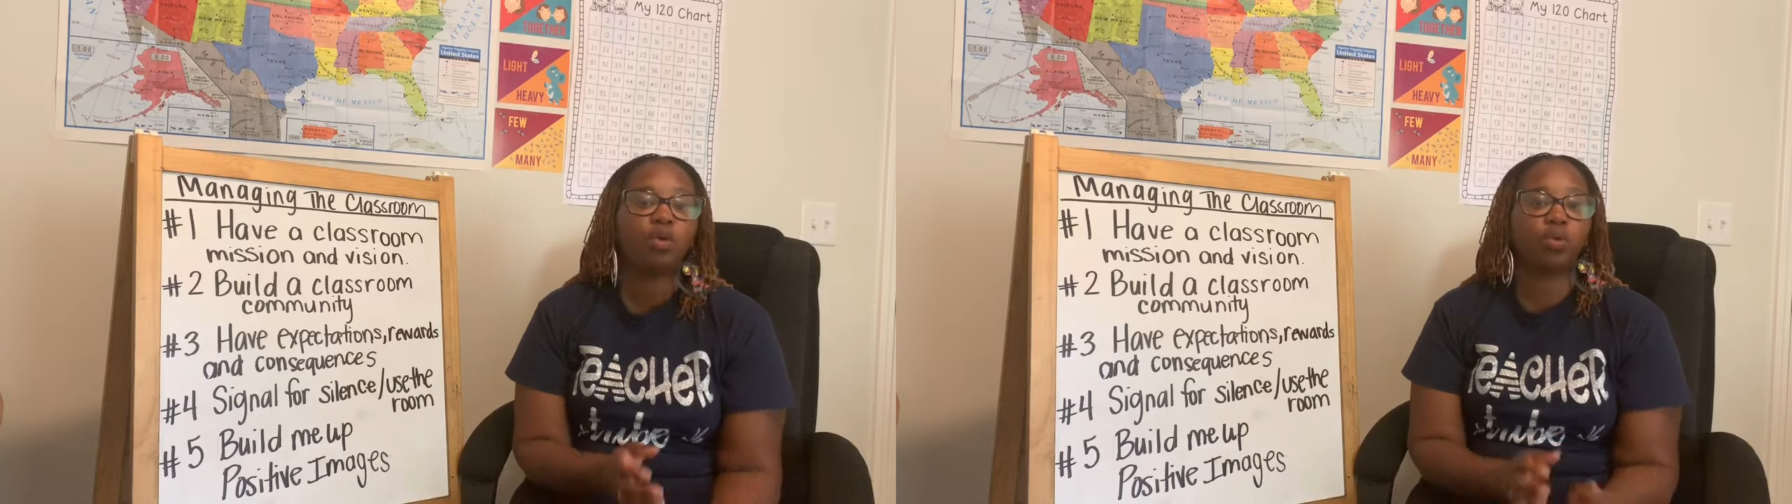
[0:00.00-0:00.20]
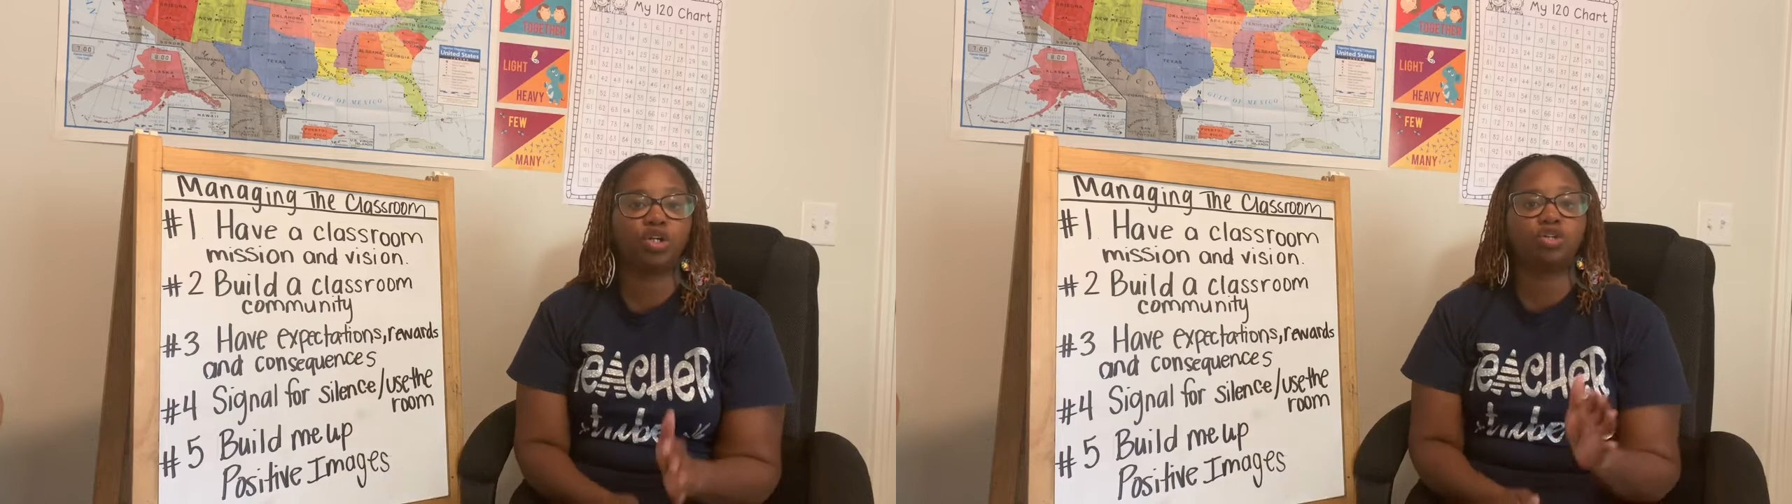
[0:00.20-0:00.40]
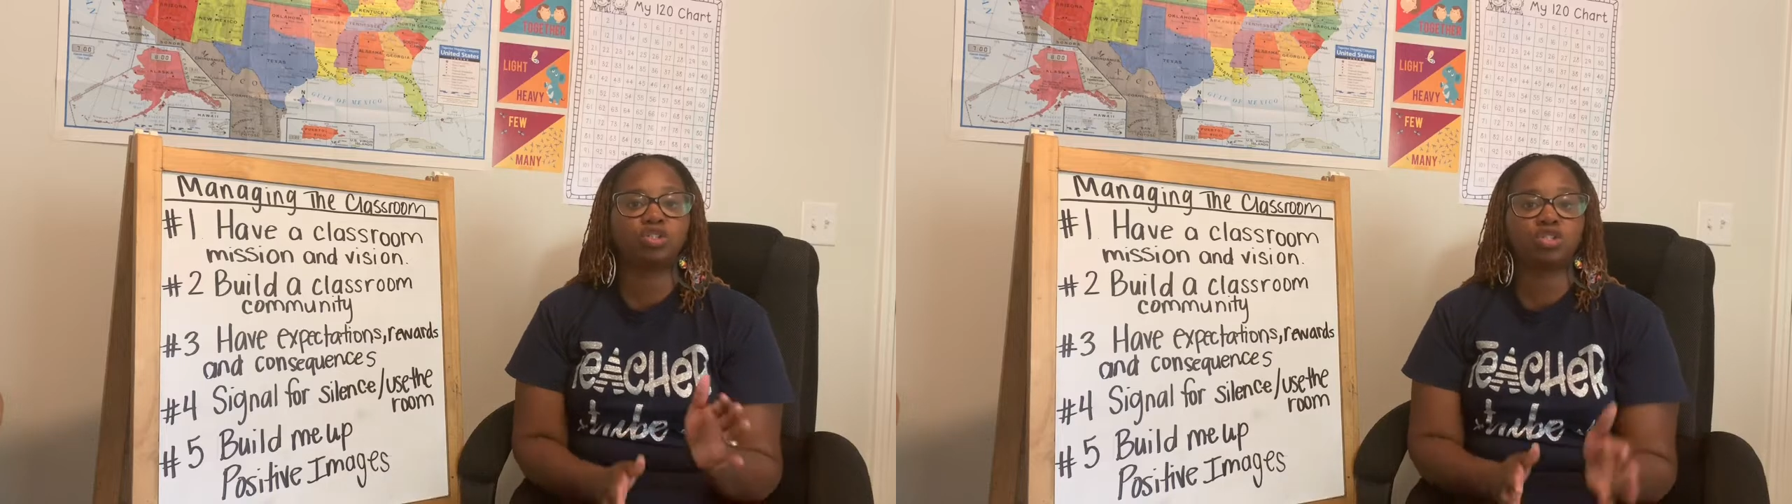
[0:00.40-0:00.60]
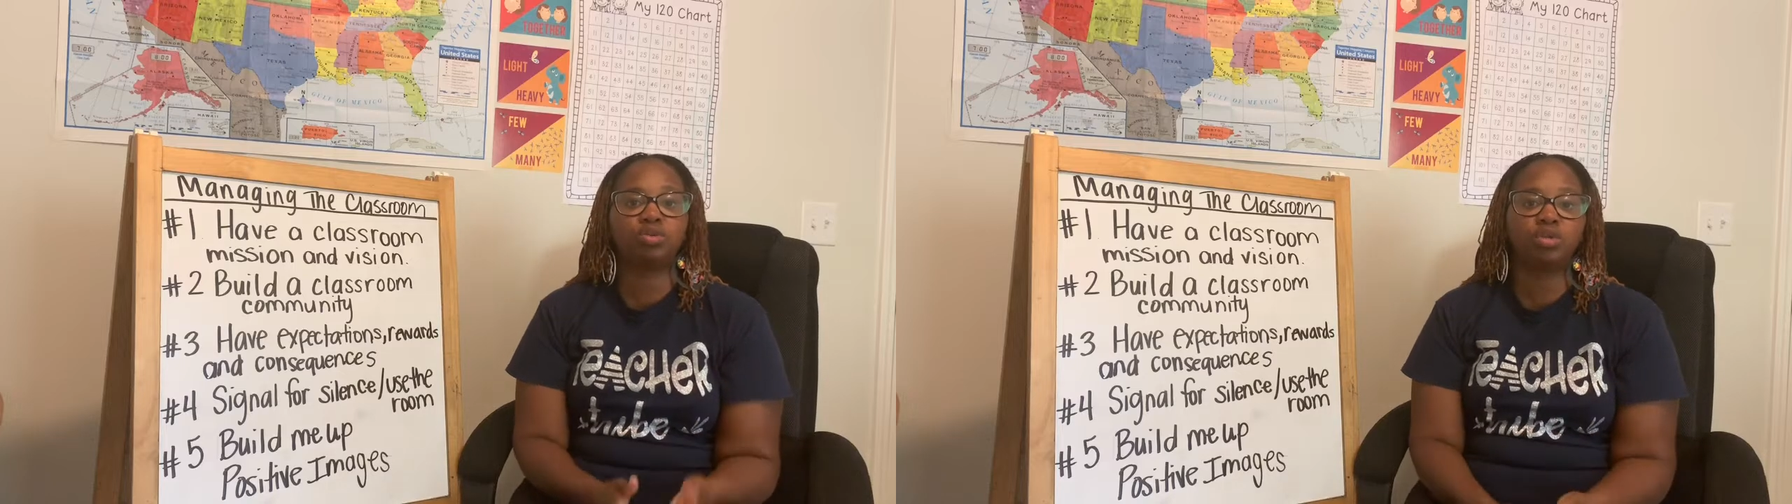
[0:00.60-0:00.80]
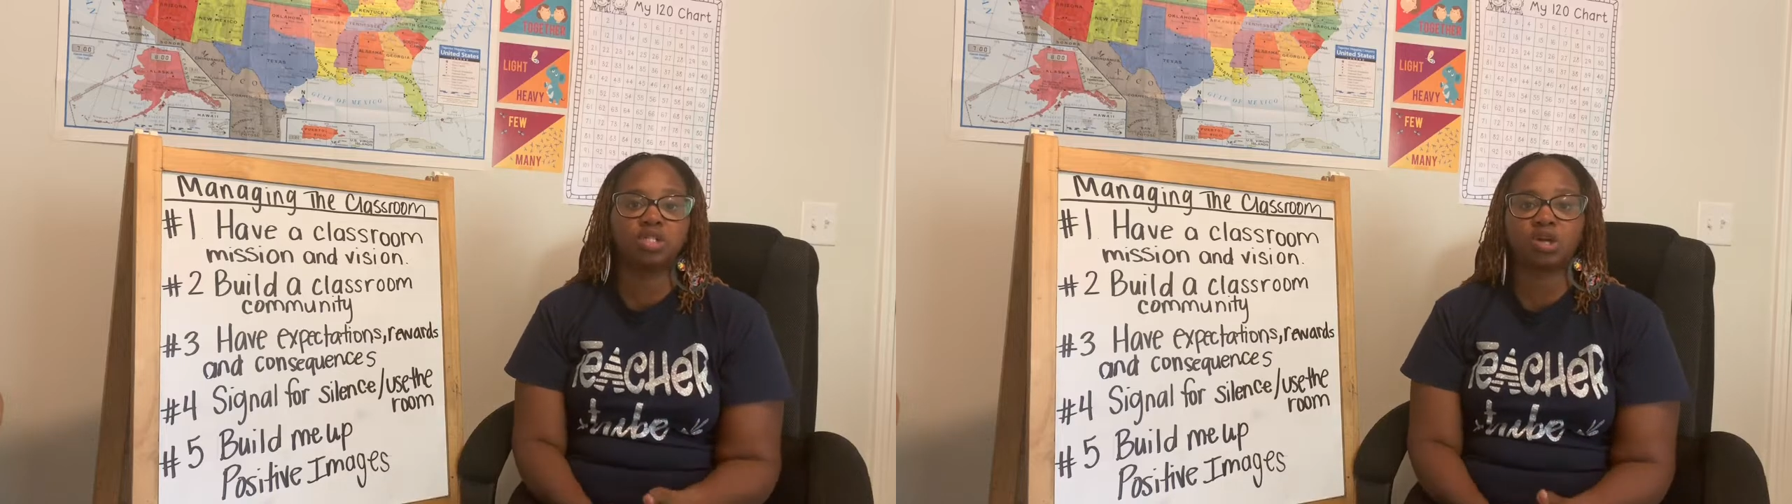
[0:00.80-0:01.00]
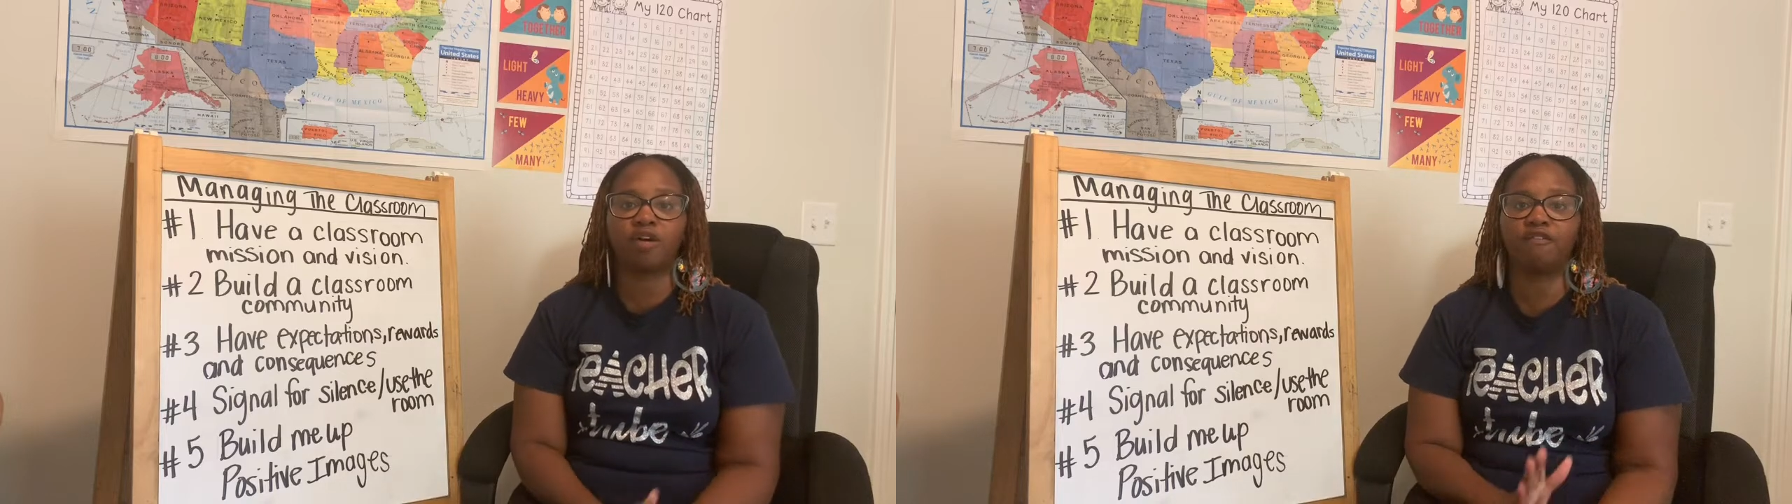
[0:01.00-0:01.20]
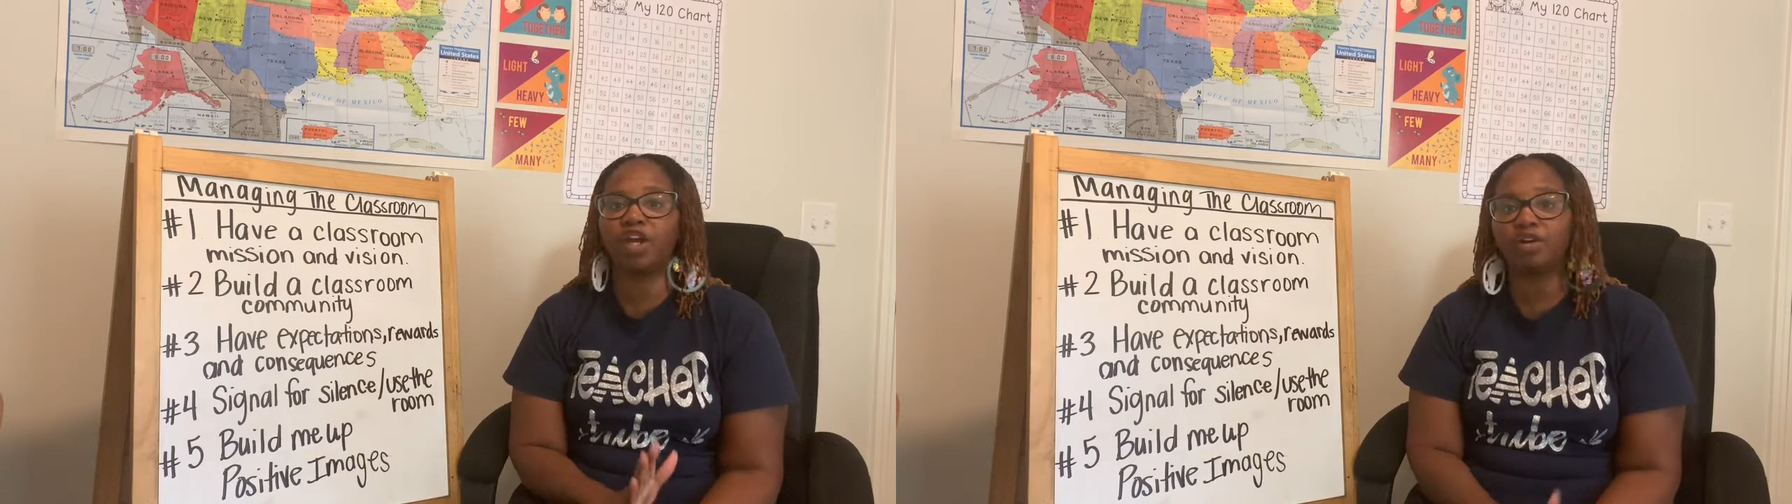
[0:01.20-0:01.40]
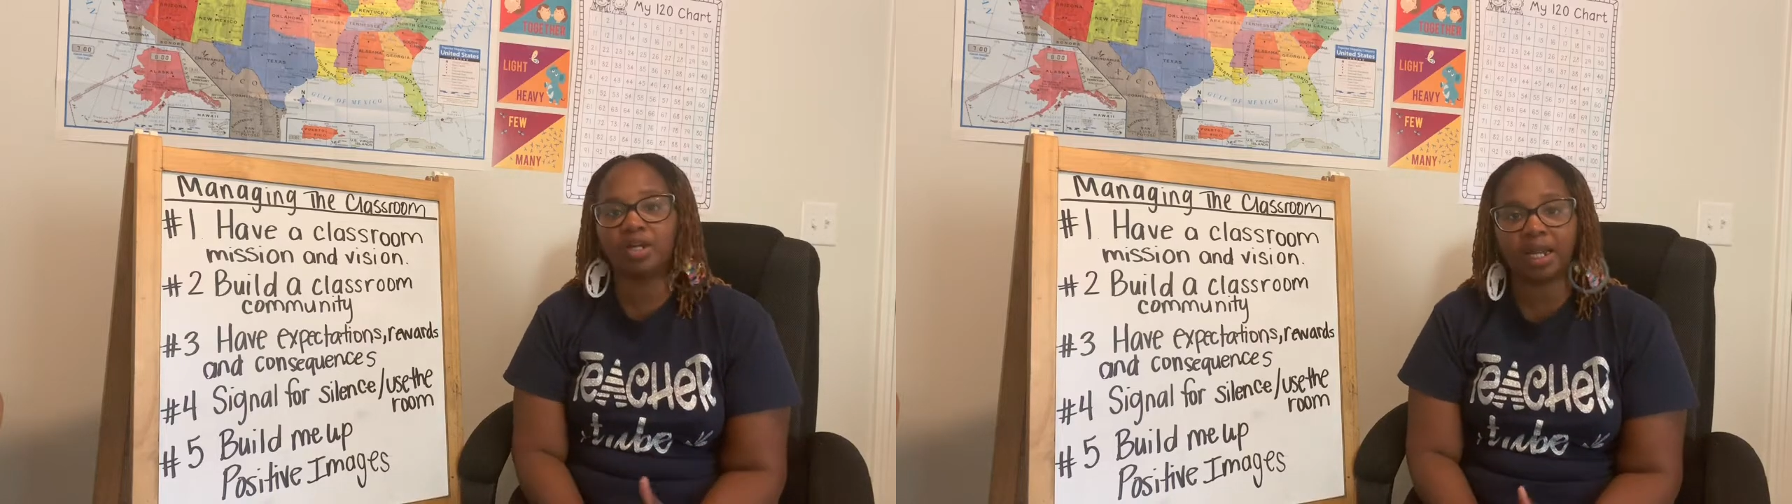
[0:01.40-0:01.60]
where your students are
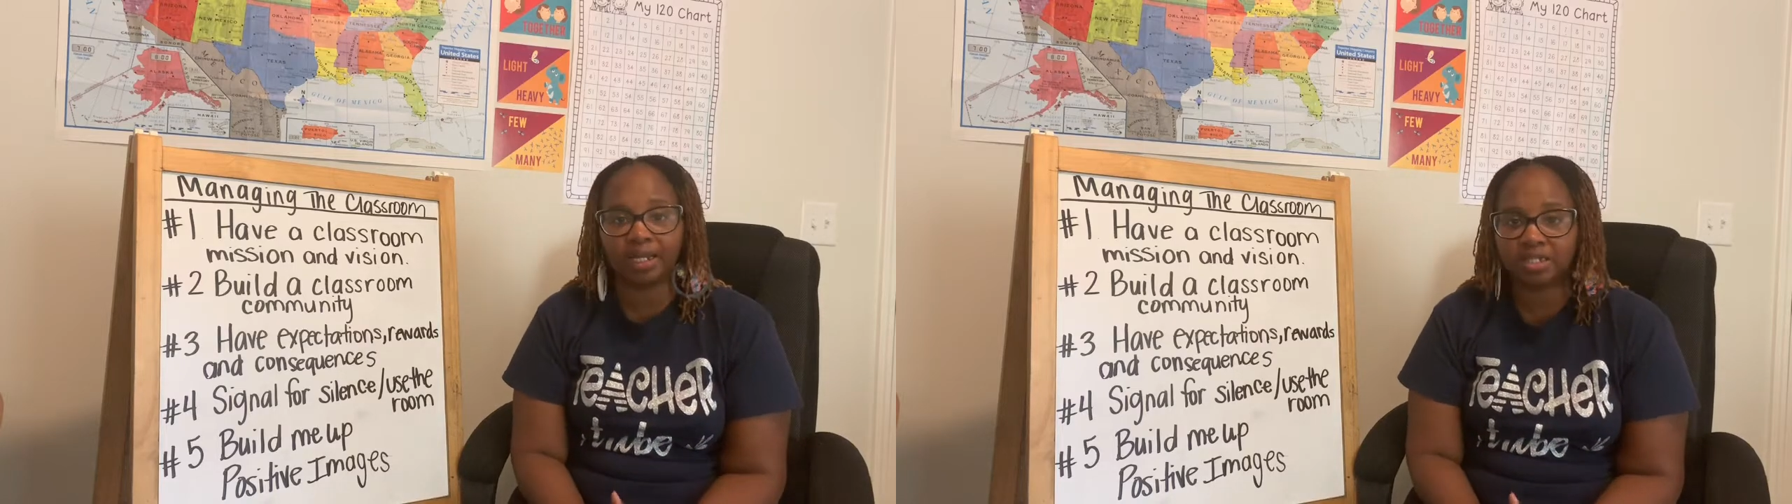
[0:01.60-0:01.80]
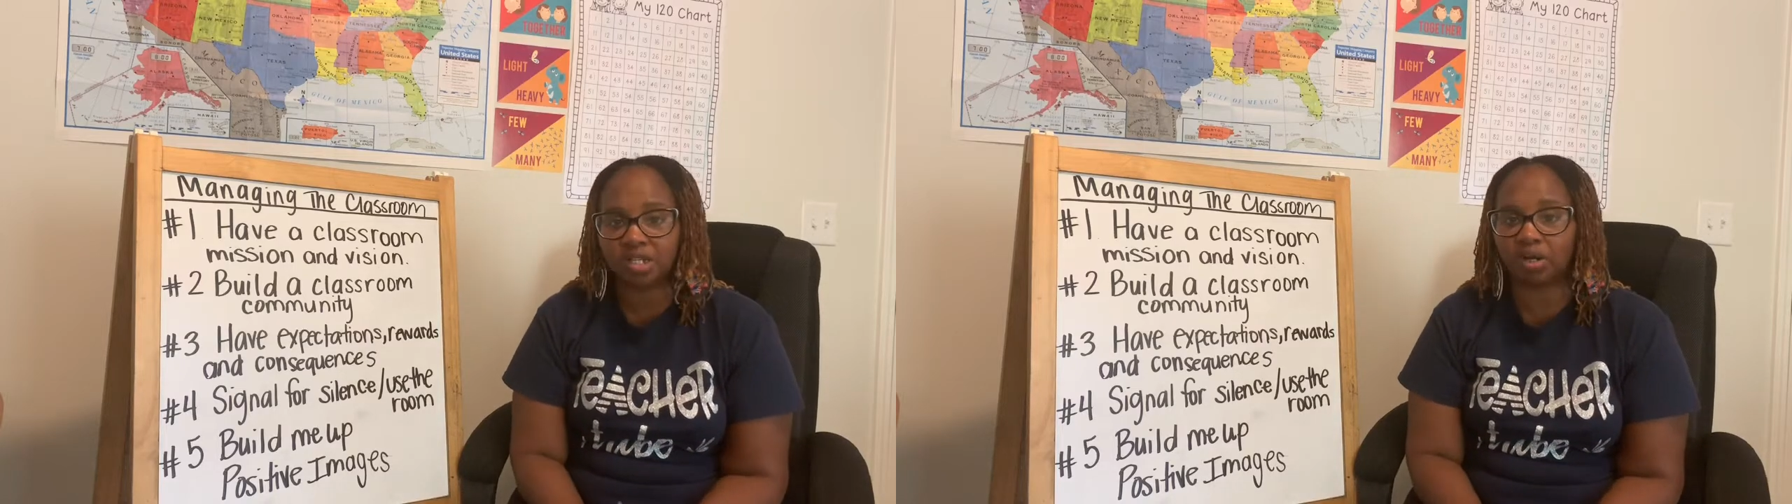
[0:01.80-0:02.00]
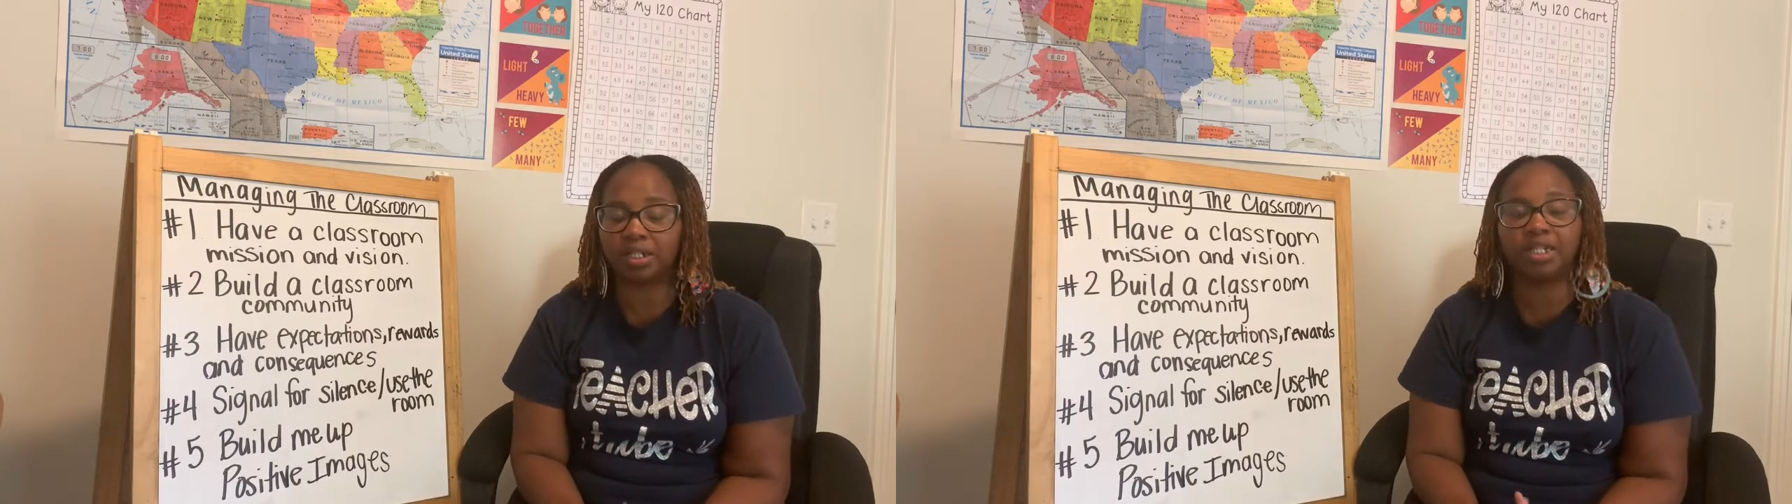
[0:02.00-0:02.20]
very hands-on